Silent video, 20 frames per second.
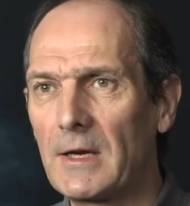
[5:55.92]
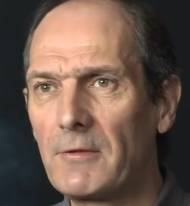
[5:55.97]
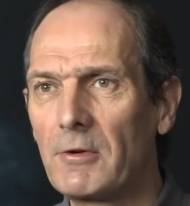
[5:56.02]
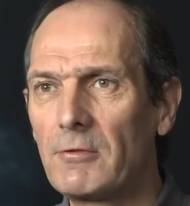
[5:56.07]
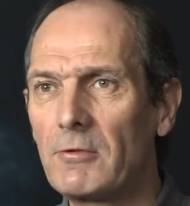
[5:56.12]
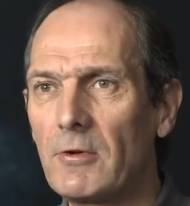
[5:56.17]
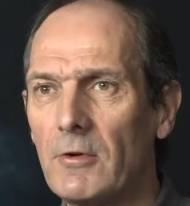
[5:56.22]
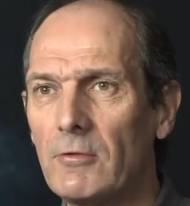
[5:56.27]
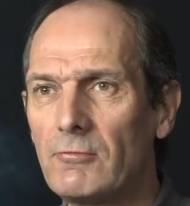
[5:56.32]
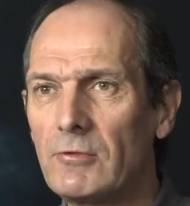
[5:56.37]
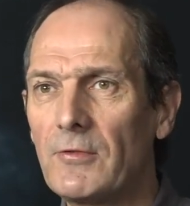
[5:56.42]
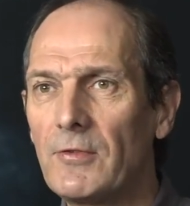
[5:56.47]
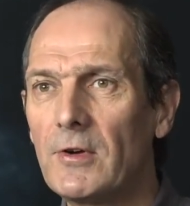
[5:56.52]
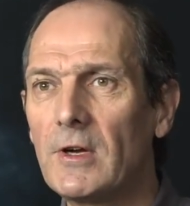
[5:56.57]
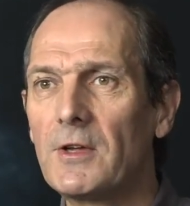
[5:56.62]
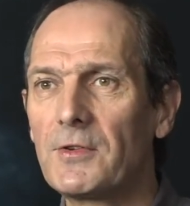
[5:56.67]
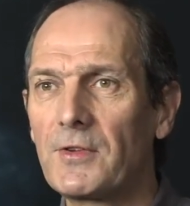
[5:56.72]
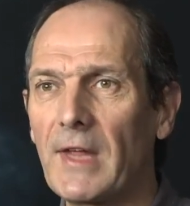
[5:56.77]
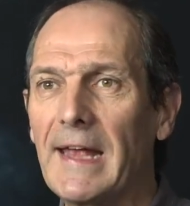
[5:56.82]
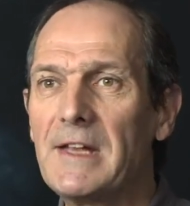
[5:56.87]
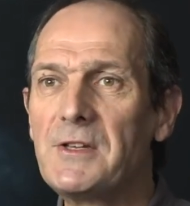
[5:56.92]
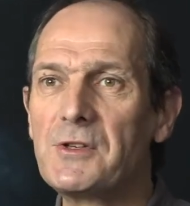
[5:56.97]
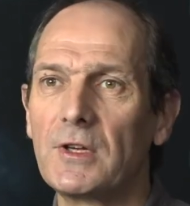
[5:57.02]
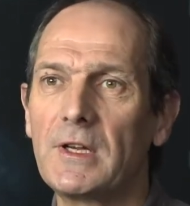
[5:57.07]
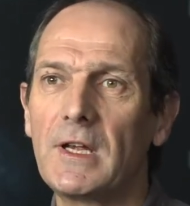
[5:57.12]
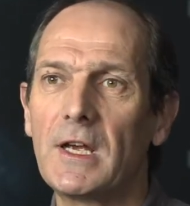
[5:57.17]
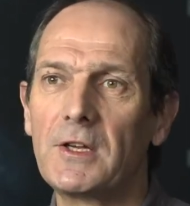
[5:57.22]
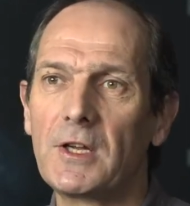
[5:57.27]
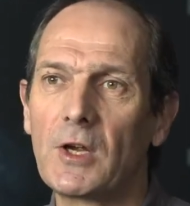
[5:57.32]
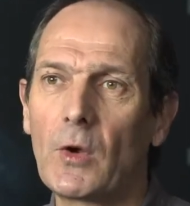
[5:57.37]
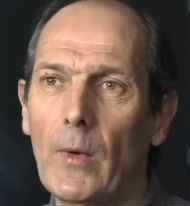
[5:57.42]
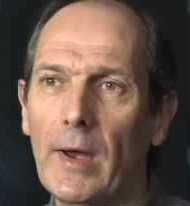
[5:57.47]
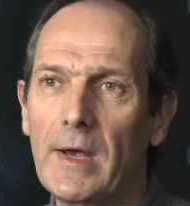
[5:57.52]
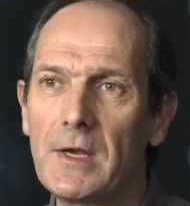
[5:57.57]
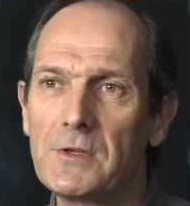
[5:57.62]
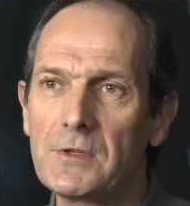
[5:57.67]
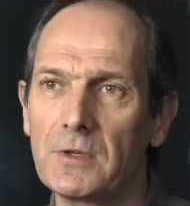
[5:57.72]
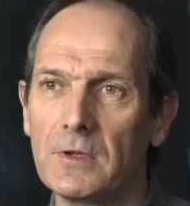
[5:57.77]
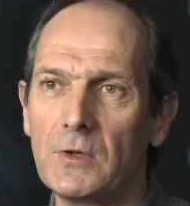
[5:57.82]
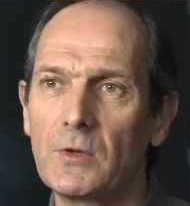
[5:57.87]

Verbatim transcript: a reversed engineered equation.